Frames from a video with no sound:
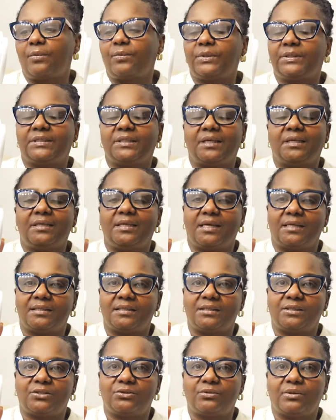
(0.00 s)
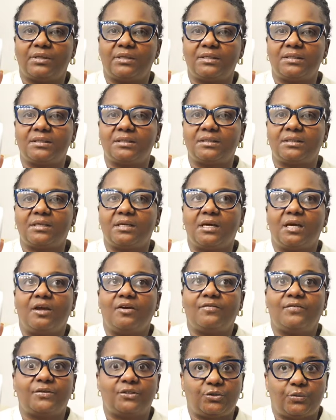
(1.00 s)
I would say yes to this
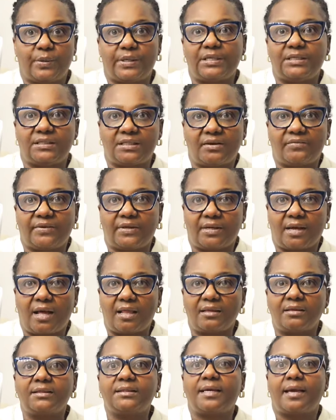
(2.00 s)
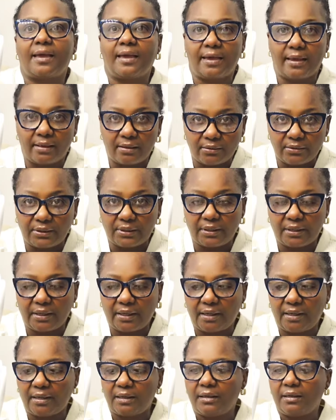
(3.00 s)
for $27. Hell
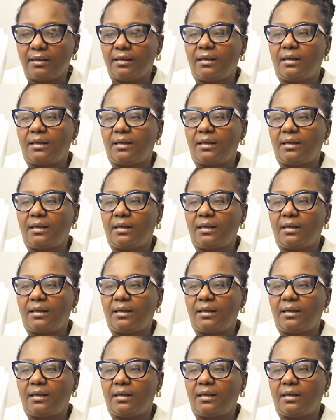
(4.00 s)
yeah.